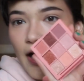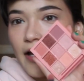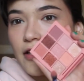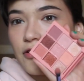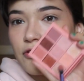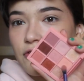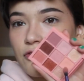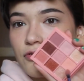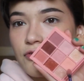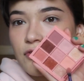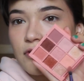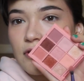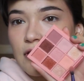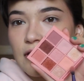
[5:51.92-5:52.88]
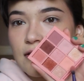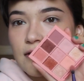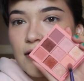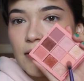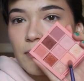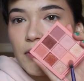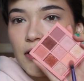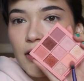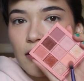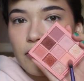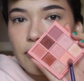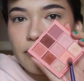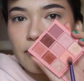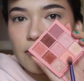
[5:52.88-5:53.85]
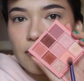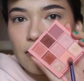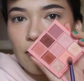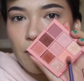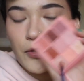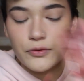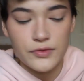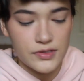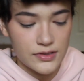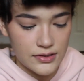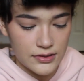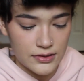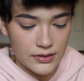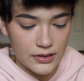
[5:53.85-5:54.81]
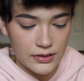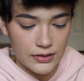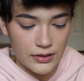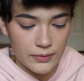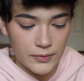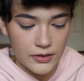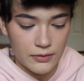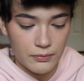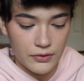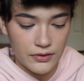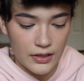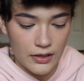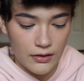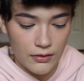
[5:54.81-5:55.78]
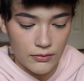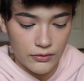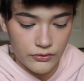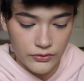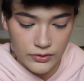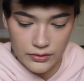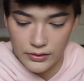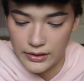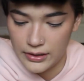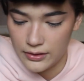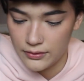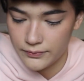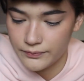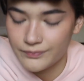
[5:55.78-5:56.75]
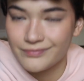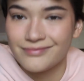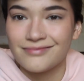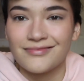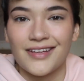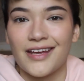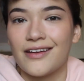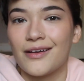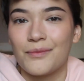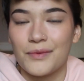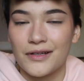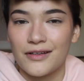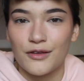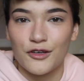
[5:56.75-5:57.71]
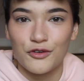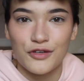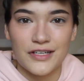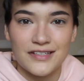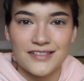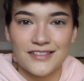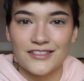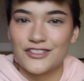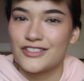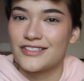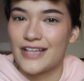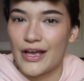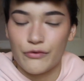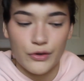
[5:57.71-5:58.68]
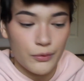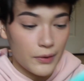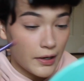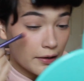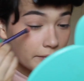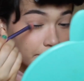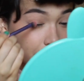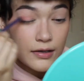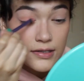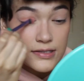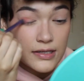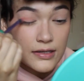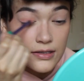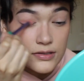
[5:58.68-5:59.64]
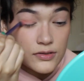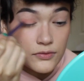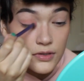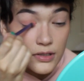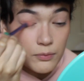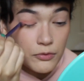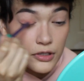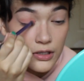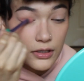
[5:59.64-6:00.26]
I use this salmony color the most. I'm gonna put that all over the lid and up into the crease, just everywhere, because I think it's a really pretty